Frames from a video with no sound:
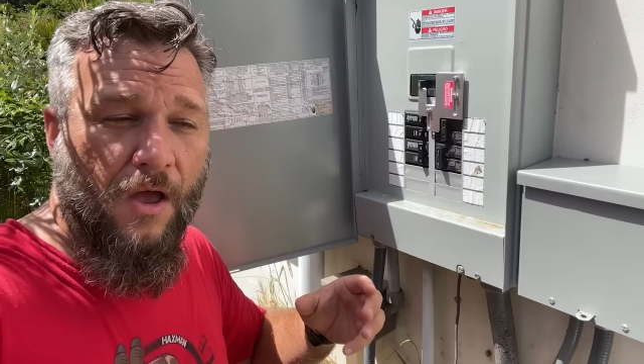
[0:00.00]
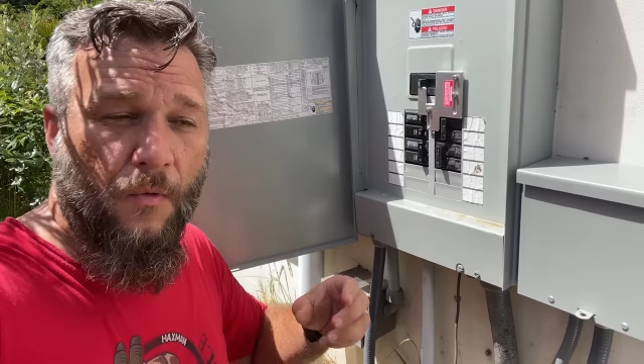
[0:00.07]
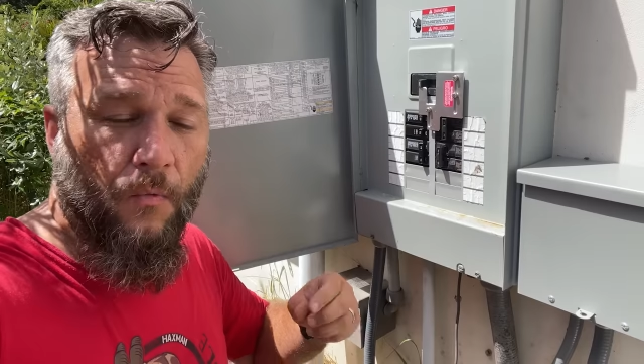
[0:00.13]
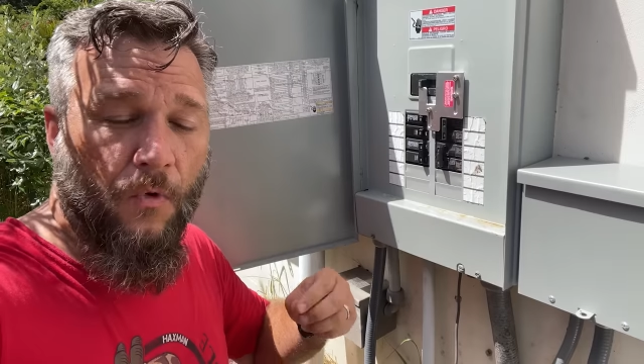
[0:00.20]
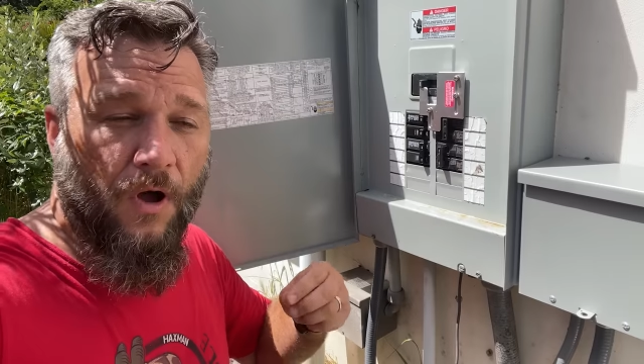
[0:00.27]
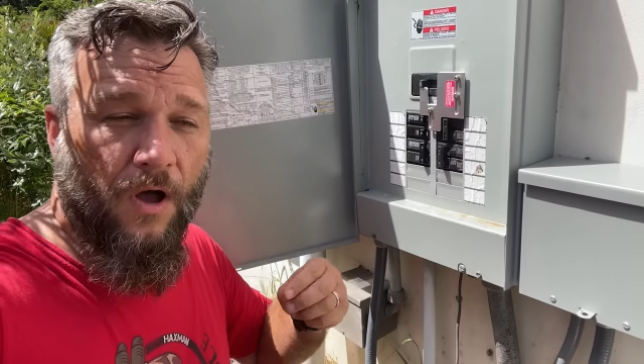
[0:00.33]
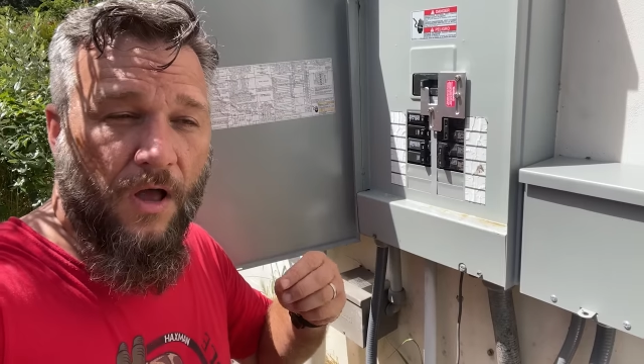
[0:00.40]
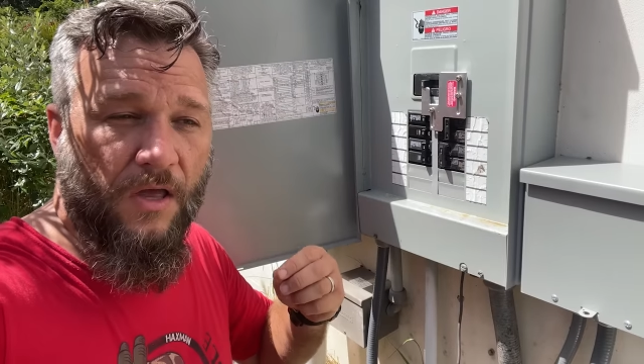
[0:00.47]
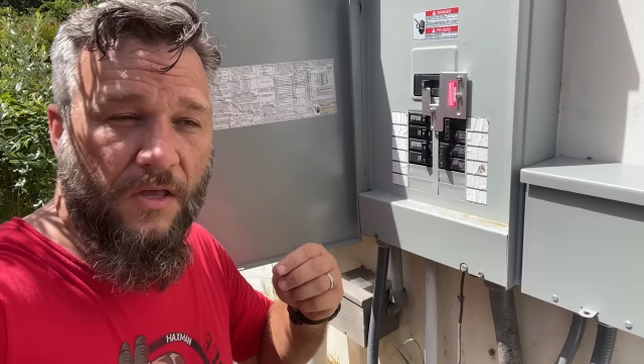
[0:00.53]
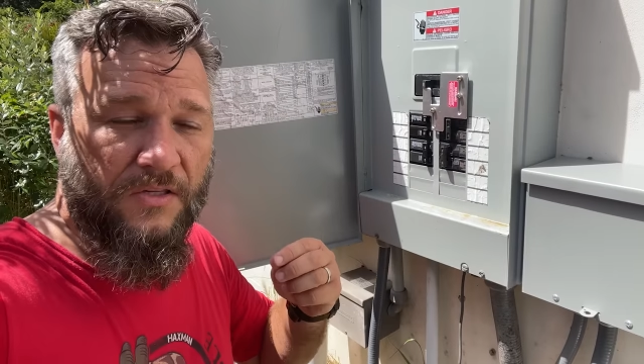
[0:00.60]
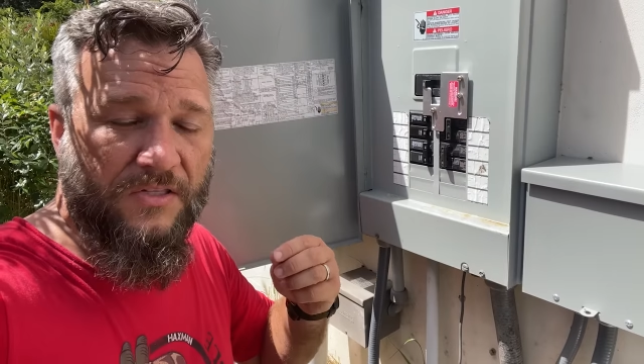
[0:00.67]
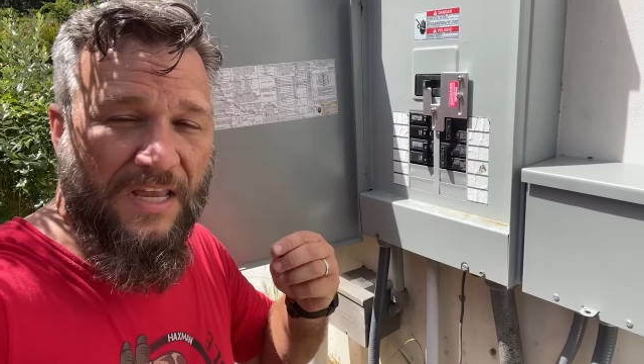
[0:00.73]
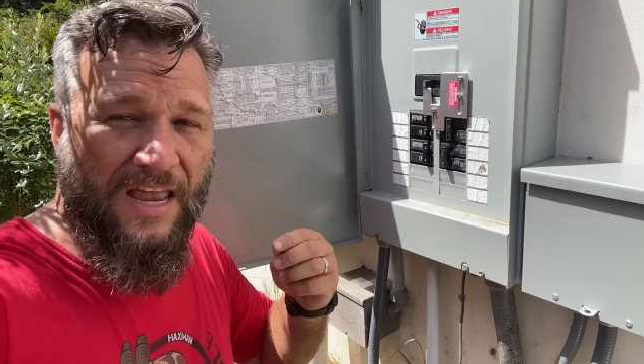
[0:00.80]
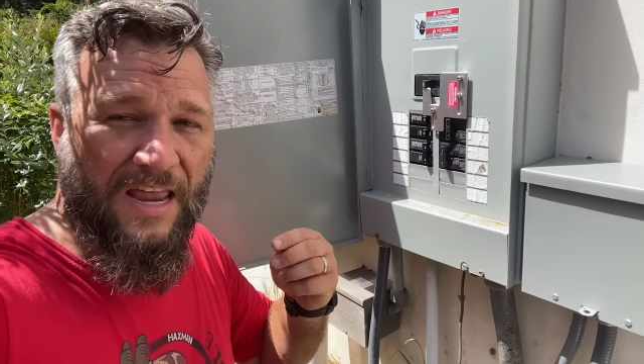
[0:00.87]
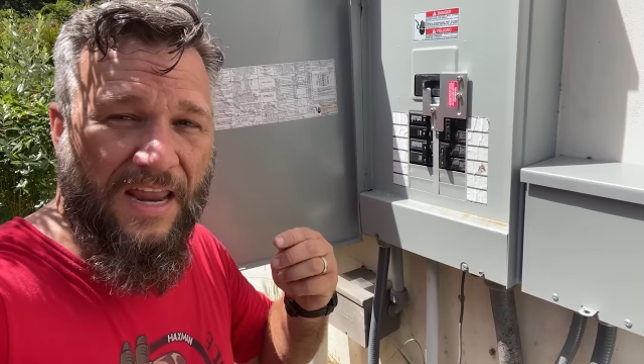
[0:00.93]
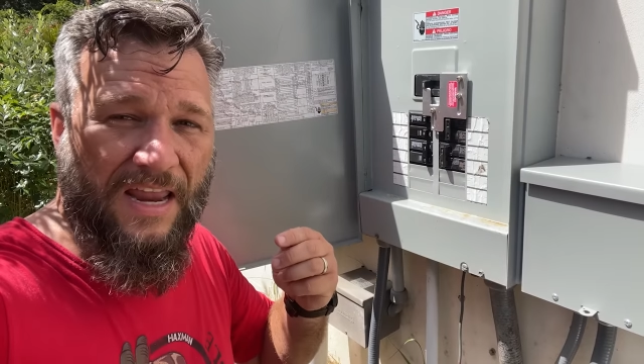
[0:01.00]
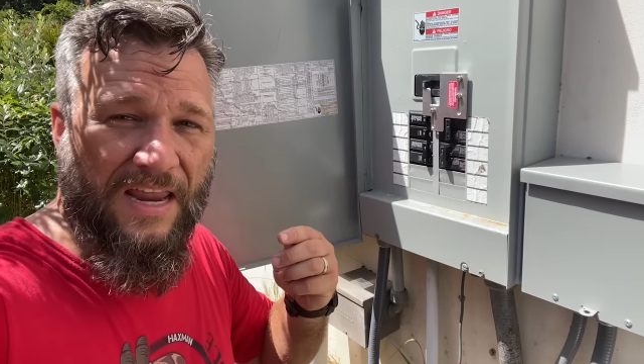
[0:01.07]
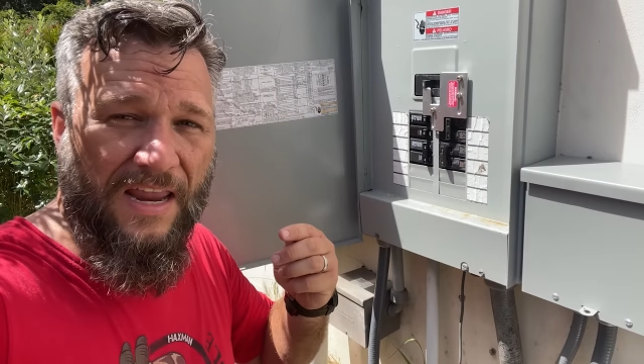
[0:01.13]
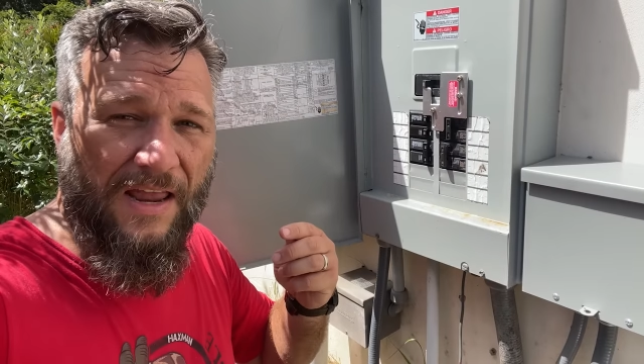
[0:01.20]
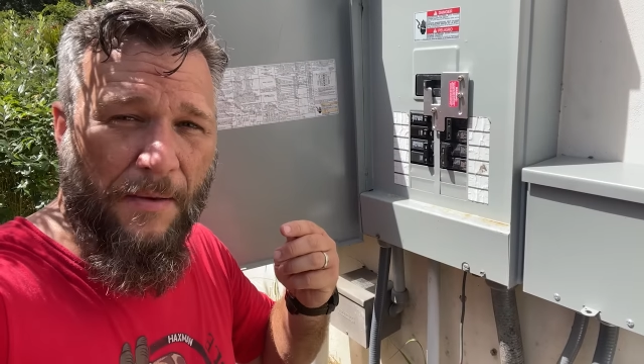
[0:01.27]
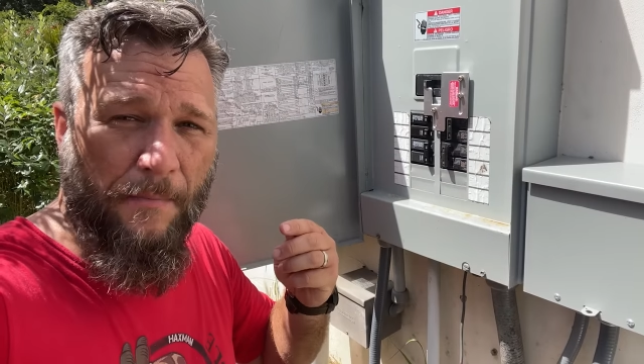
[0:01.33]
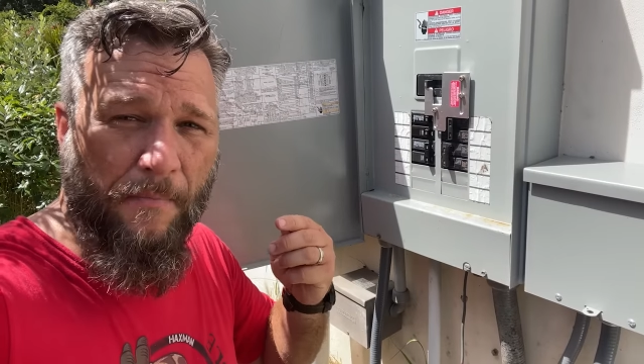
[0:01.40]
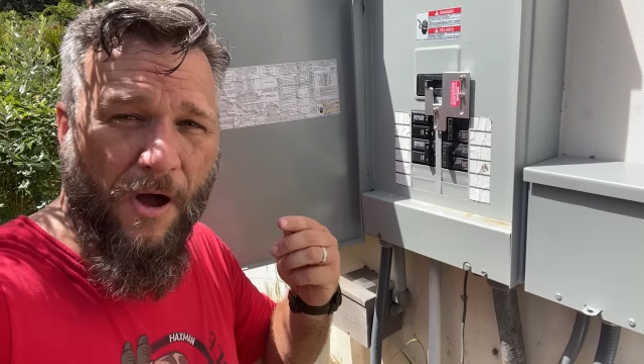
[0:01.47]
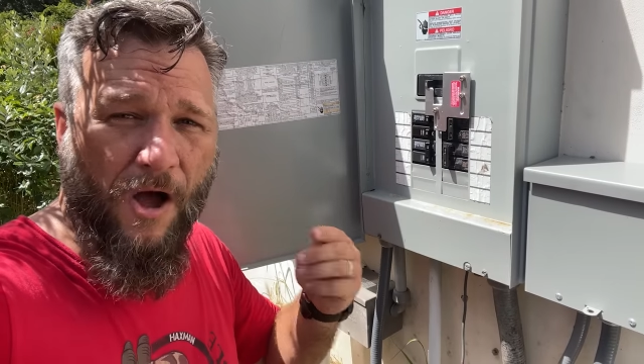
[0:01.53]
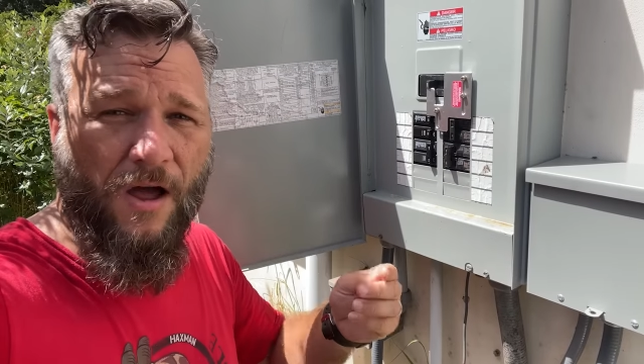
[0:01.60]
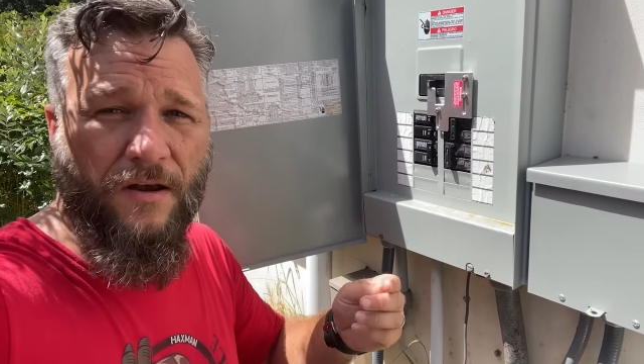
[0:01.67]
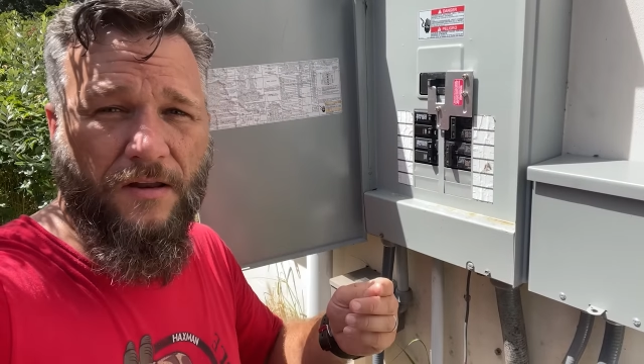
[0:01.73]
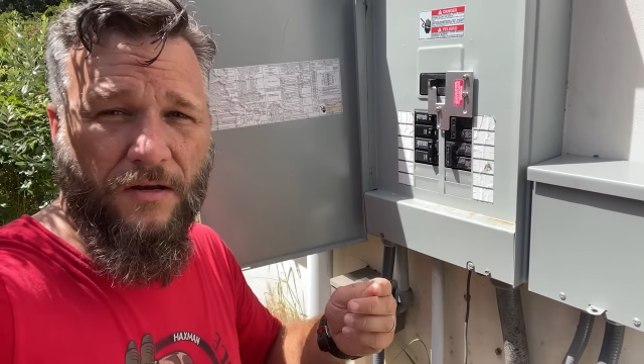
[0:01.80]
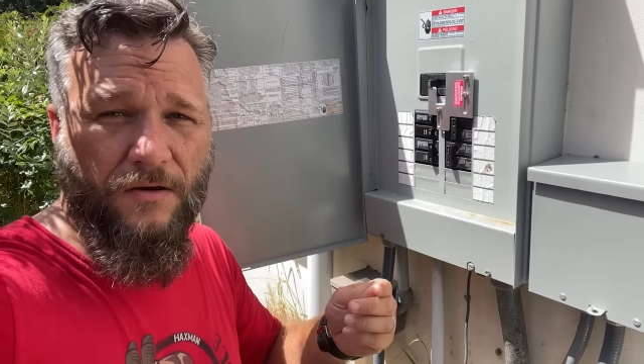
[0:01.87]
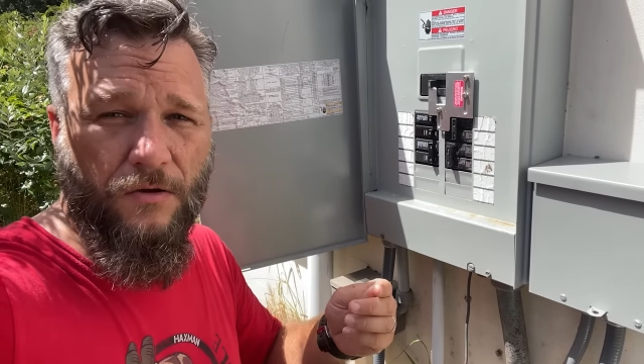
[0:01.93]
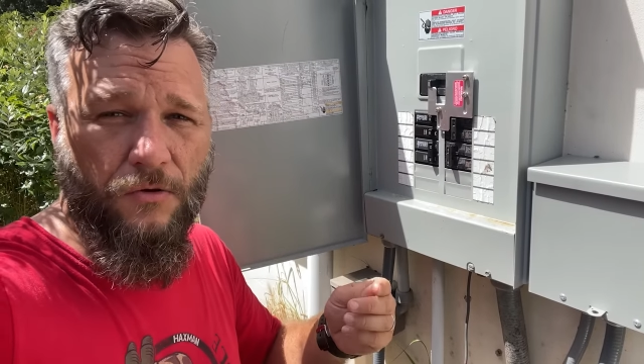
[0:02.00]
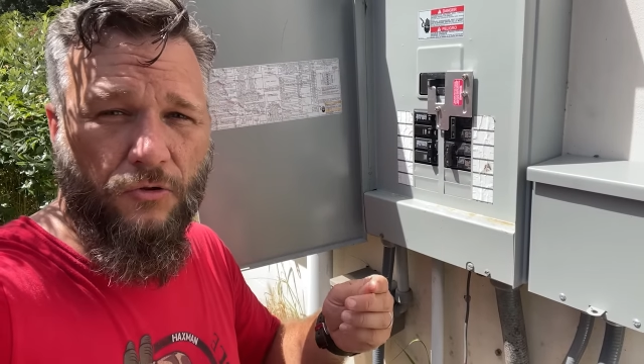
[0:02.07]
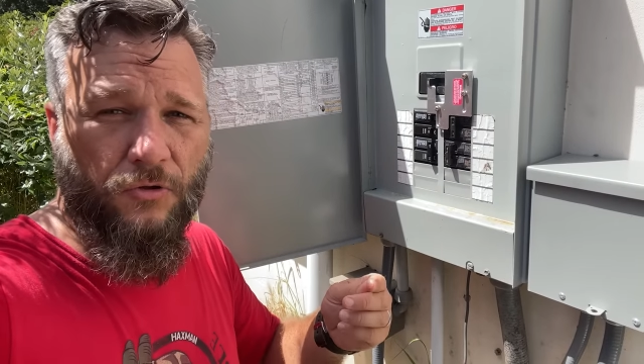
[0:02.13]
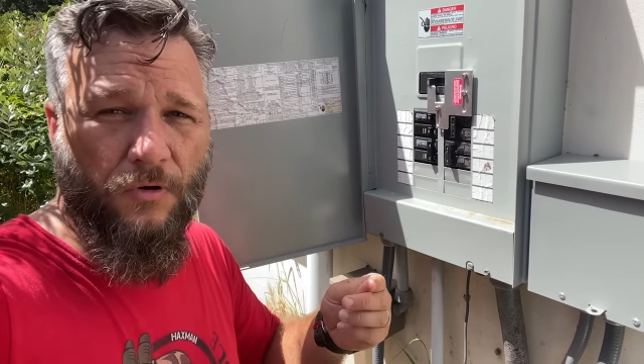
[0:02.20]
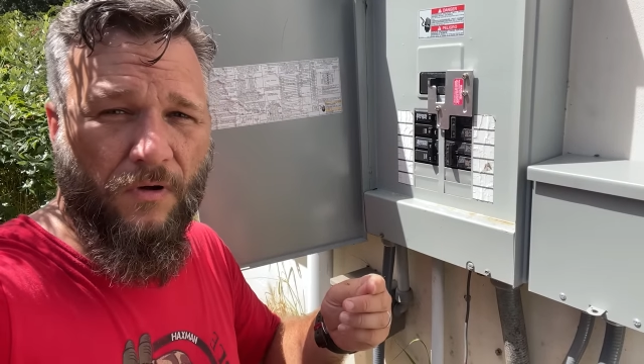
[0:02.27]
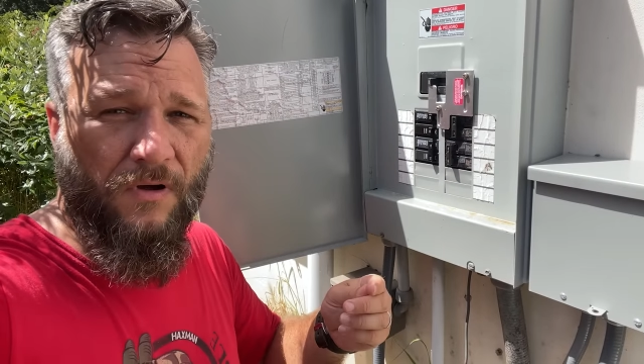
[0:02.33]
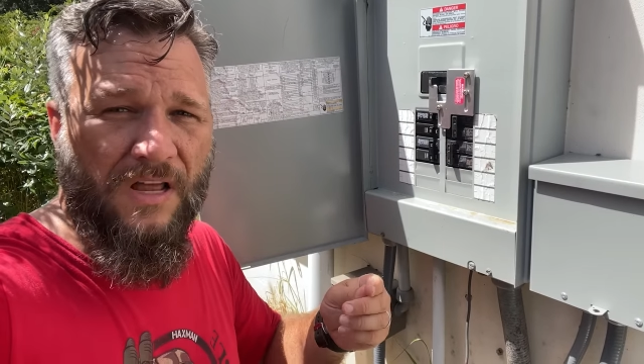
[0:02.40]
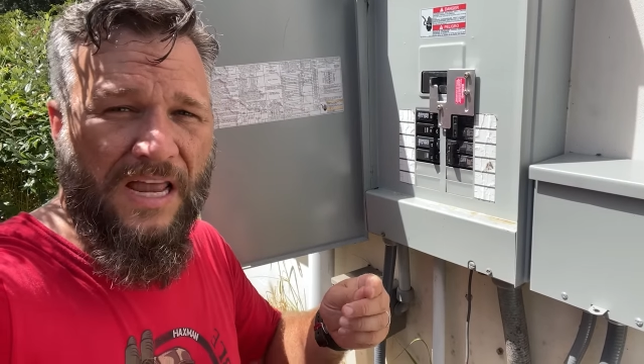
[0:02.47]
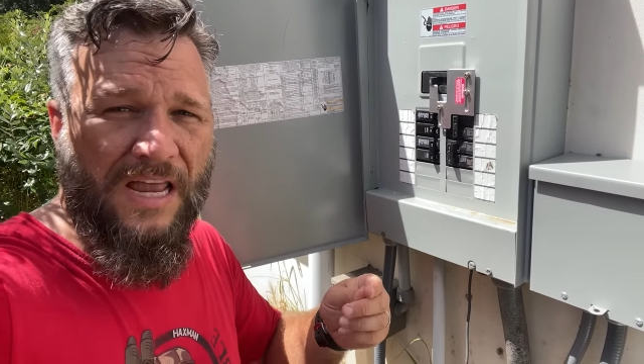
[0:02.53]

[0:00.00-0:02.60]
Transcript: was a bonded neutral.